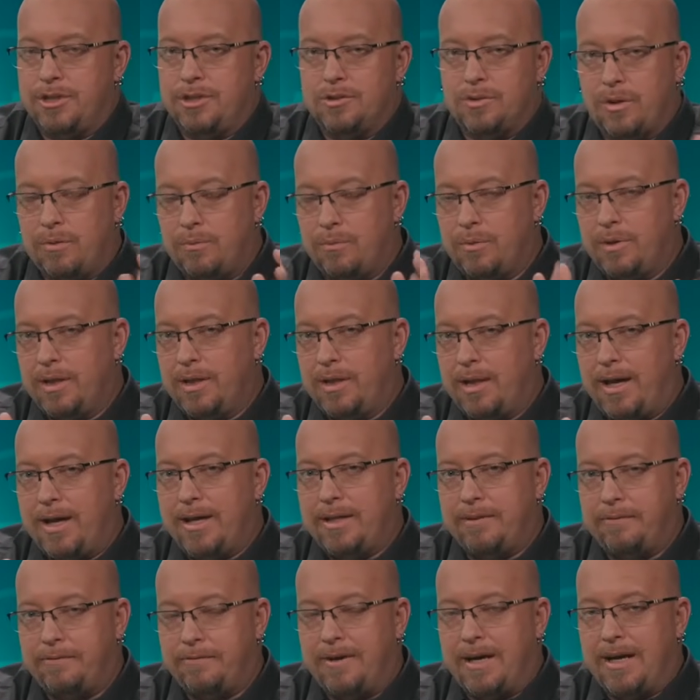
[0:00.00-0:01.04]
So I really like
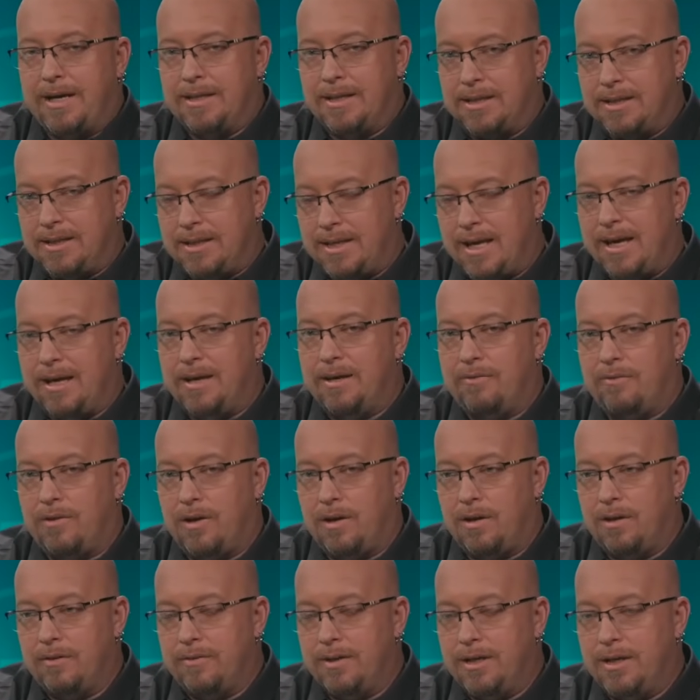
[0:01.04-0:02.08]
the fact that at the end of
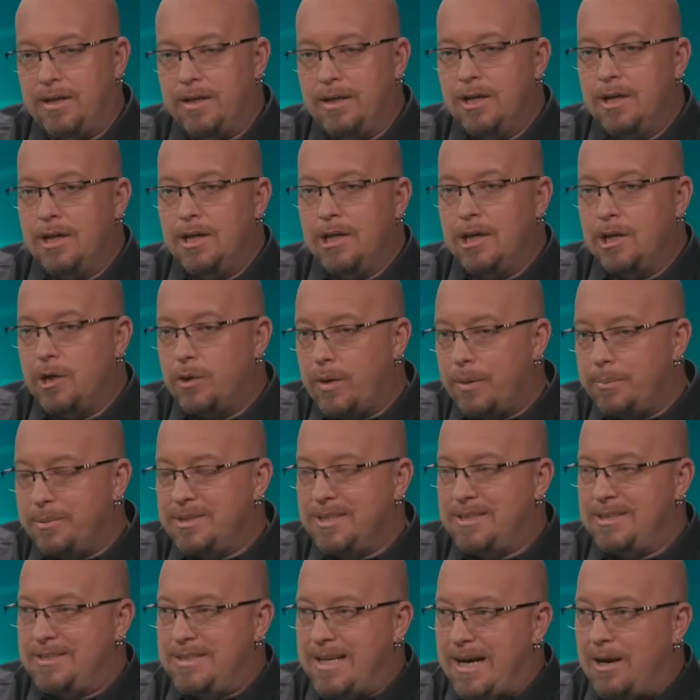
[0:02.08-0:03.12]
all of it, you're able to
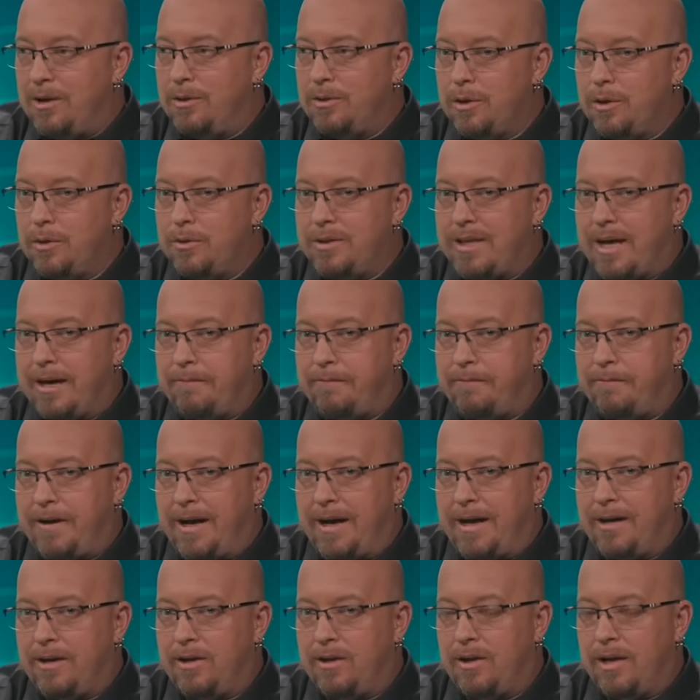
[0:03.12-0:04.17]
download that
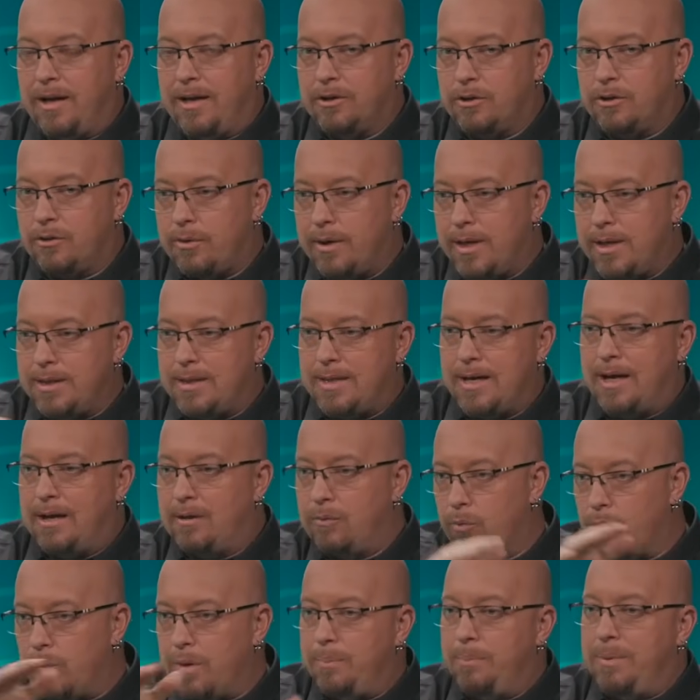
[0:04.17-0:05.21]
file and create that
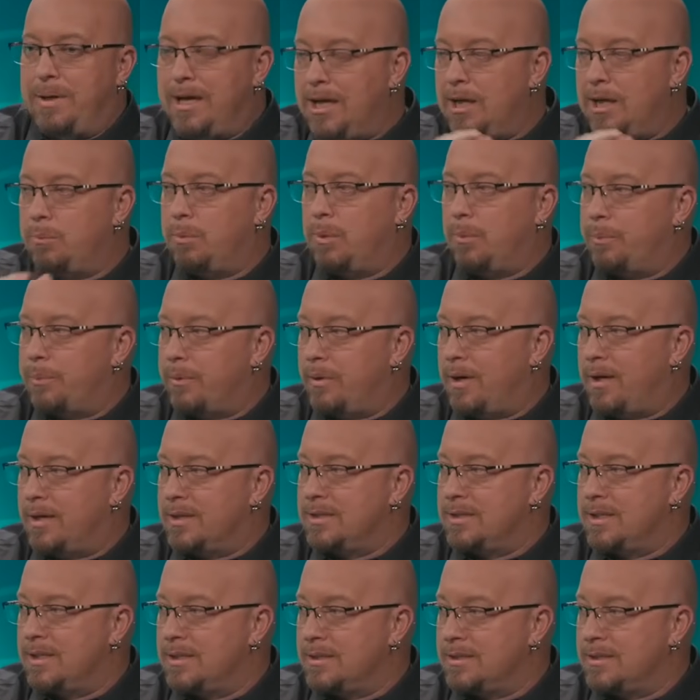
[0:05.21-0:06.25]
repeatable
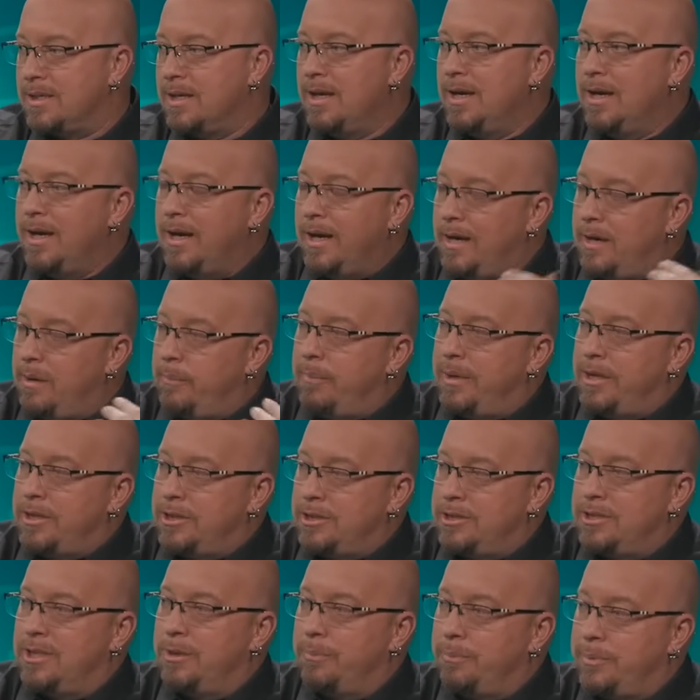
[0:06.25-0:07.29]
process in a much
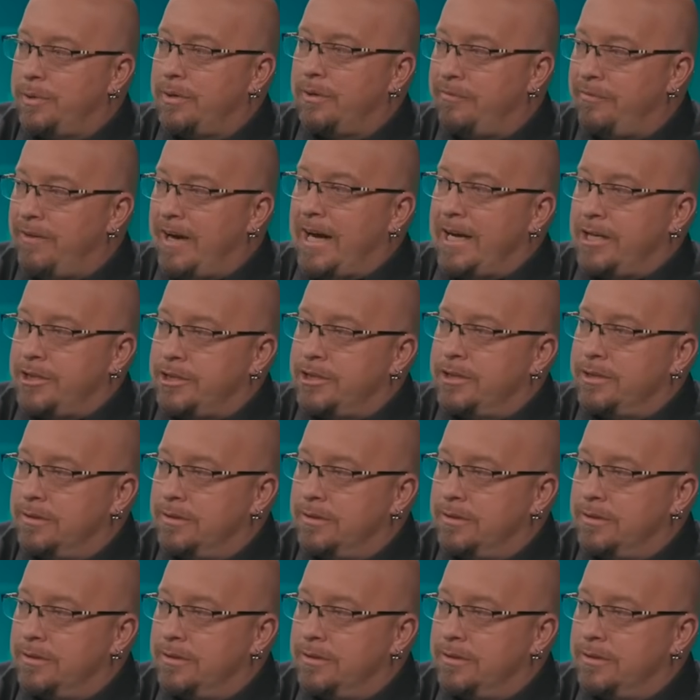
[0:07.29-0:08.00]
simpler fashion.